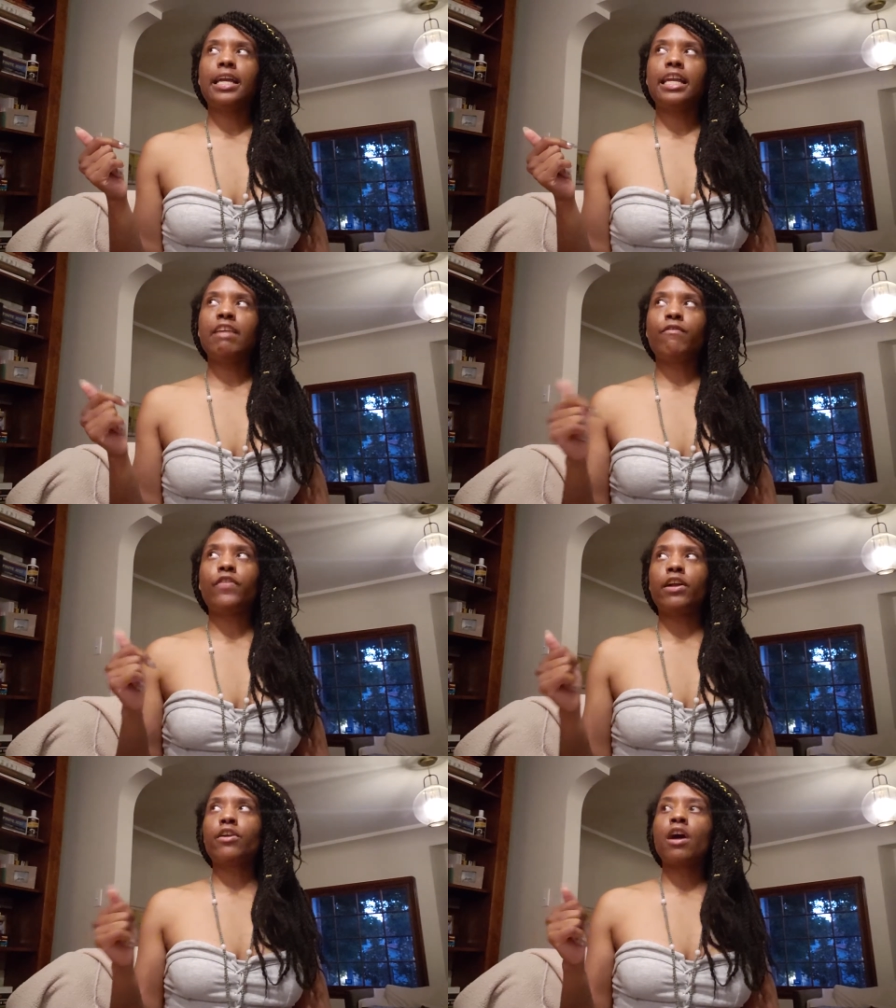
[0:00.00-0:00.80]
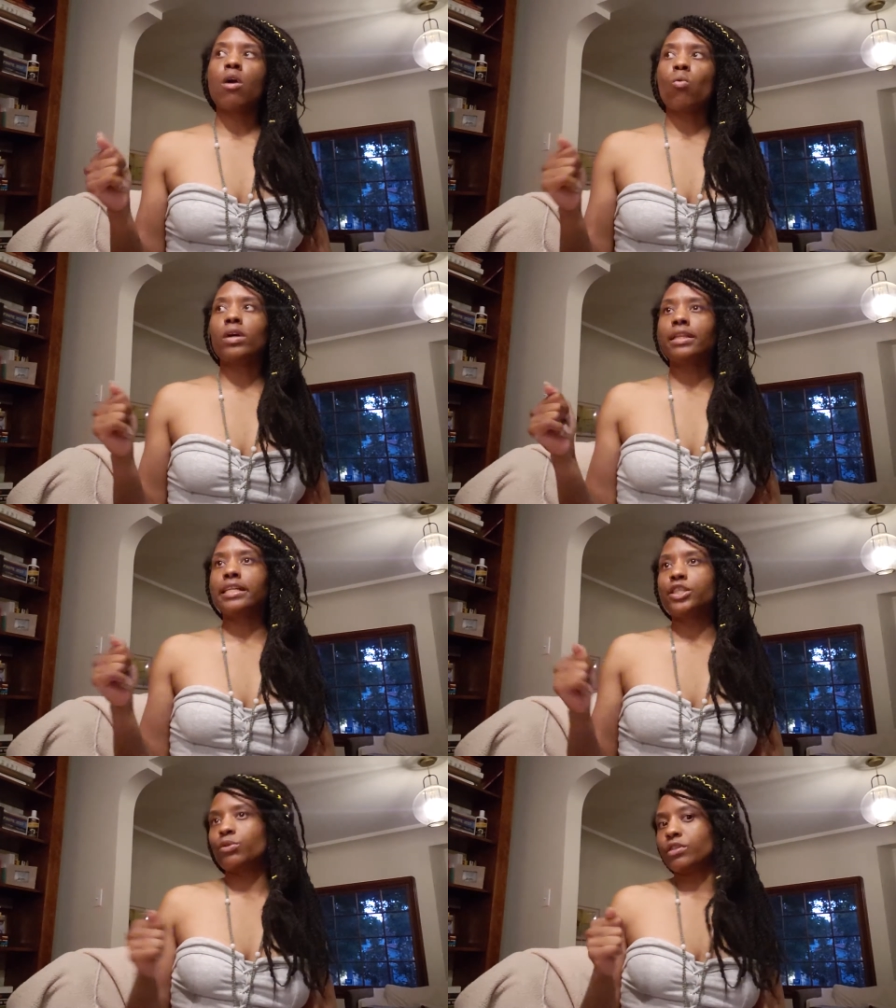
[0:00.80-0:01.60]
if they're not
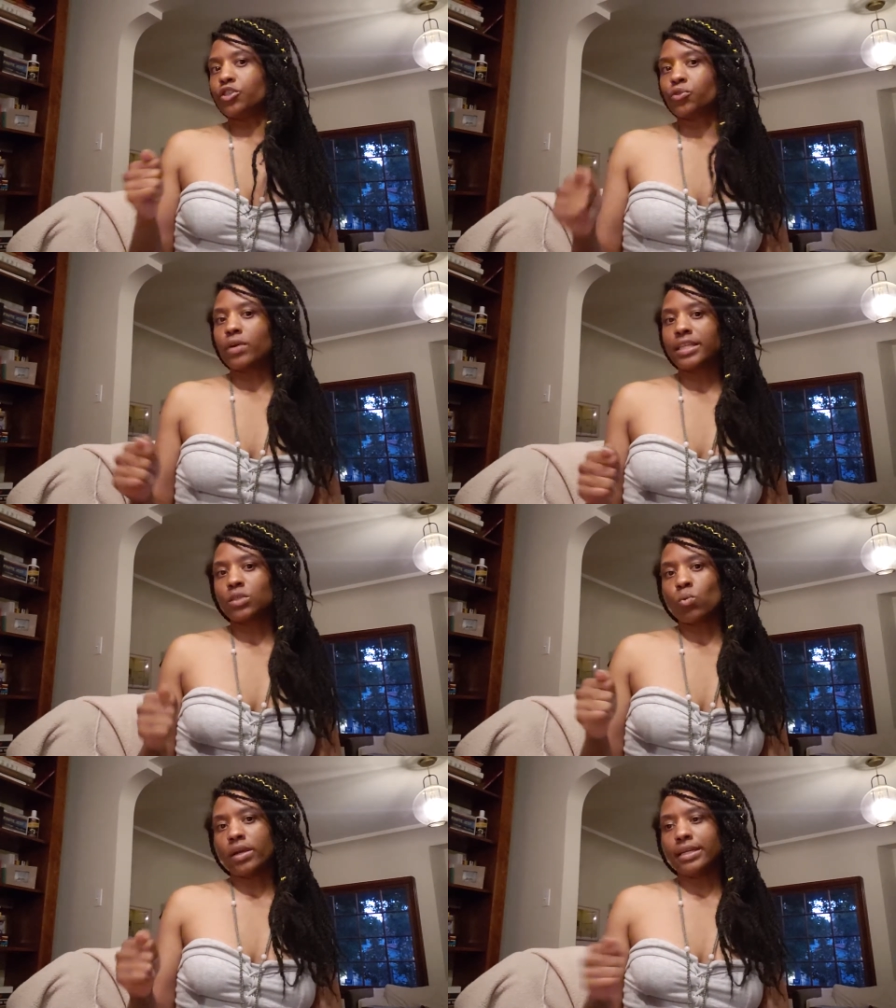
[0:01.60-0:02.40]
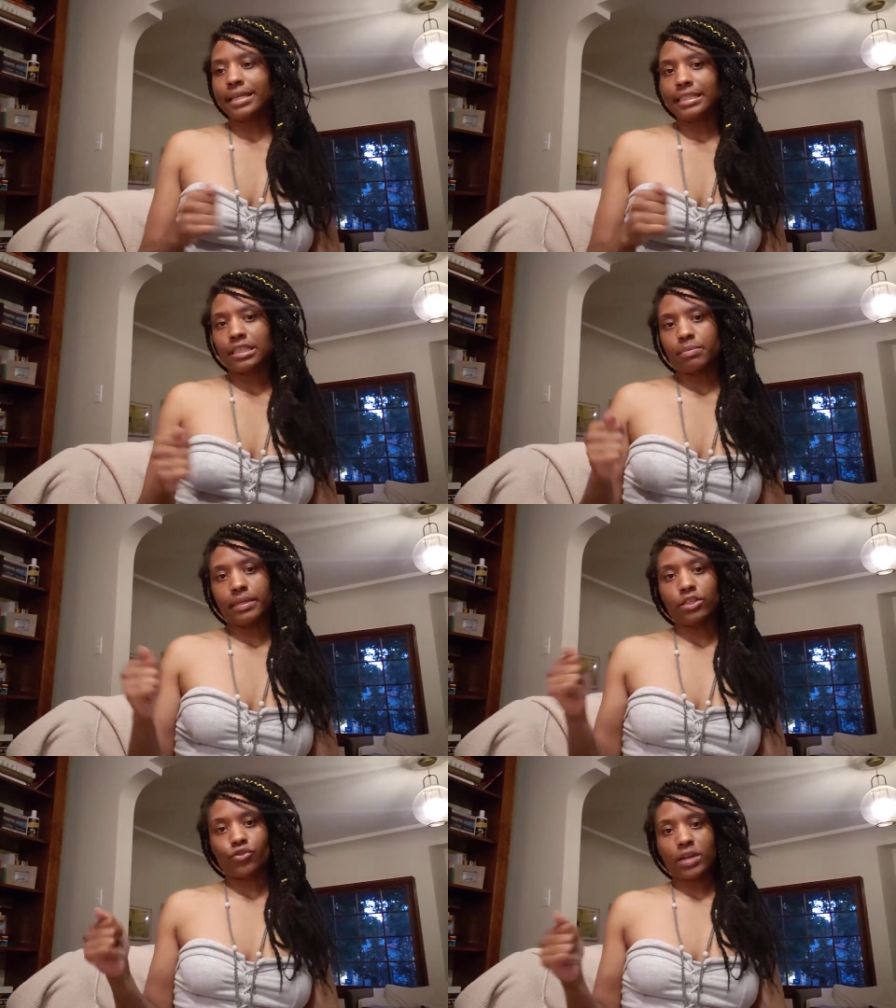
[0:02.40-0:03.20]
willing to address what needs to
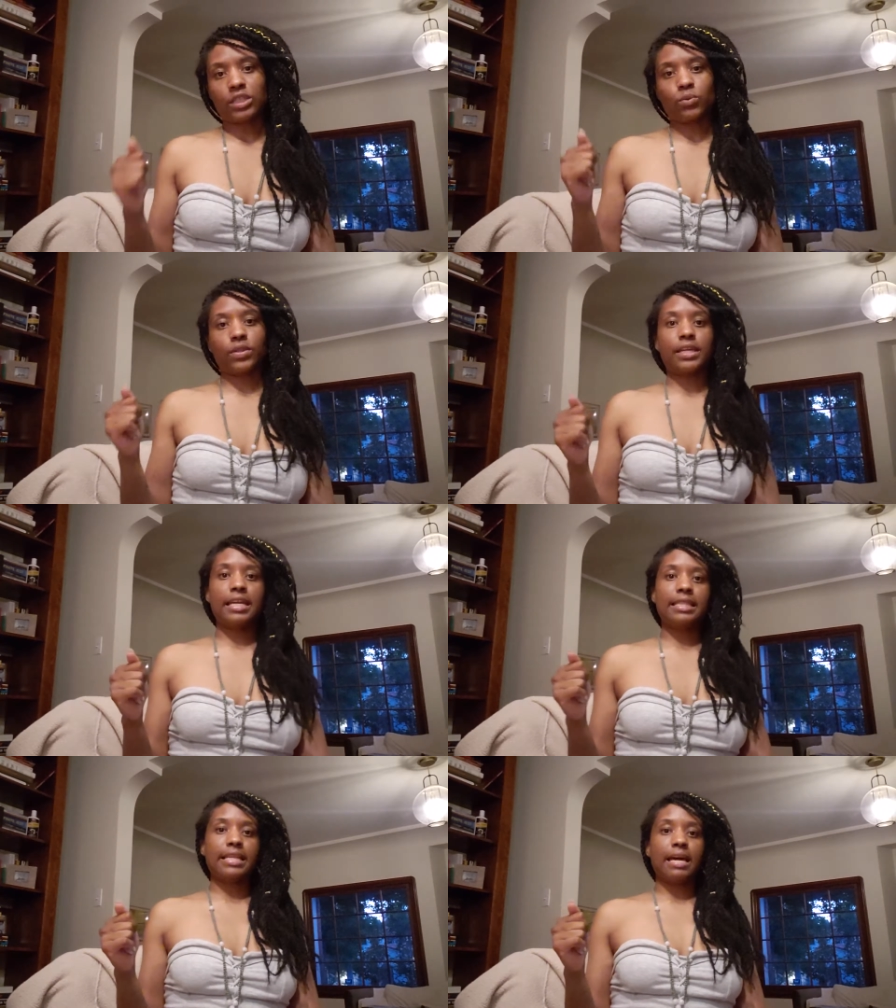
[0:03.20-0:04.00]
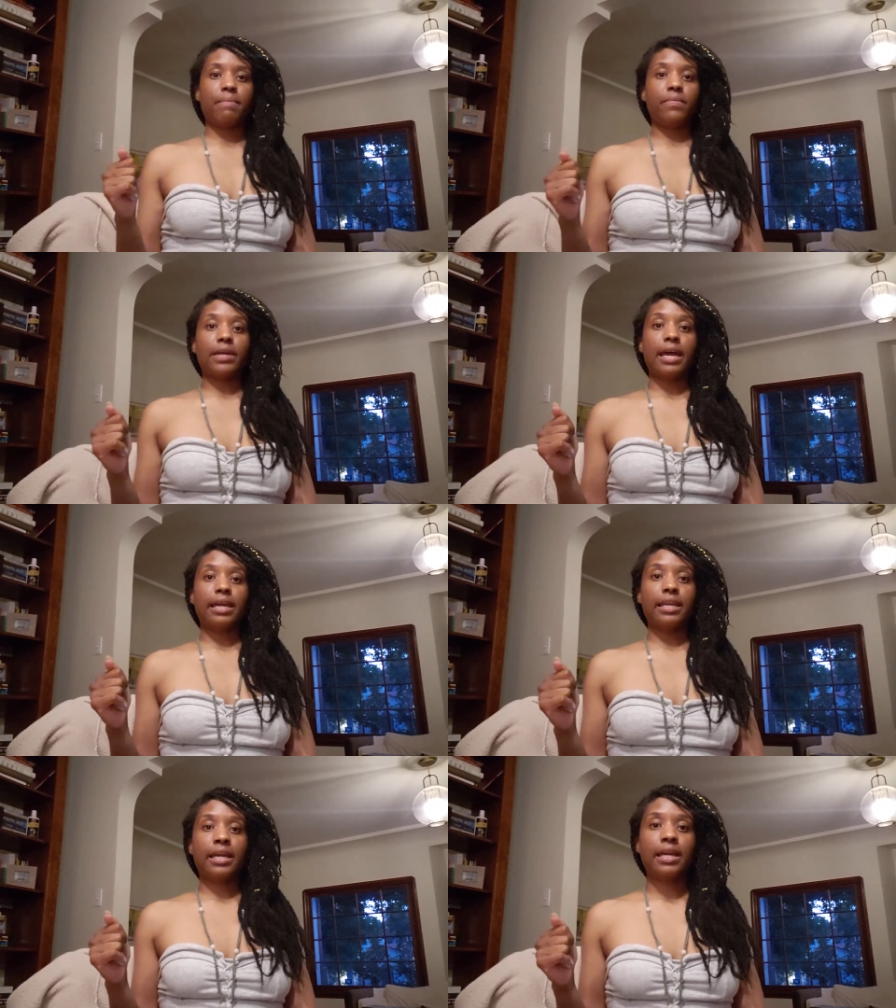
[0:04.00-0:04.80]
be addressed within them,
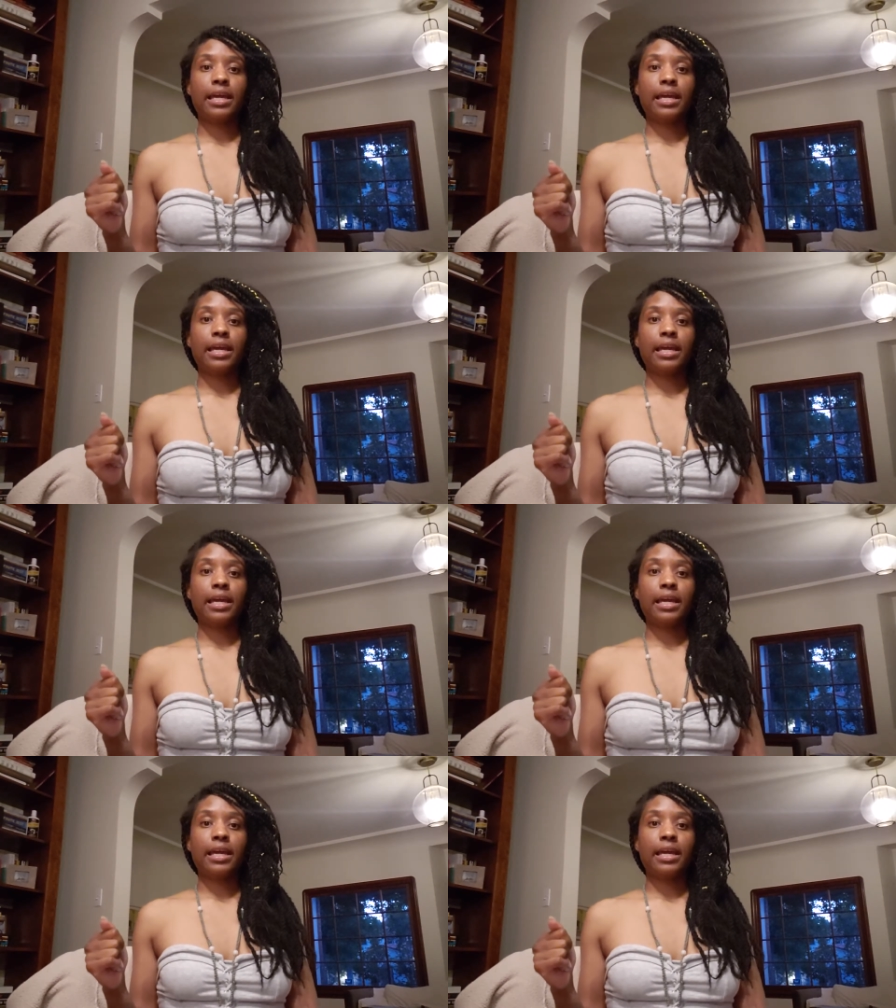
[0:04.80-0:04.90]
then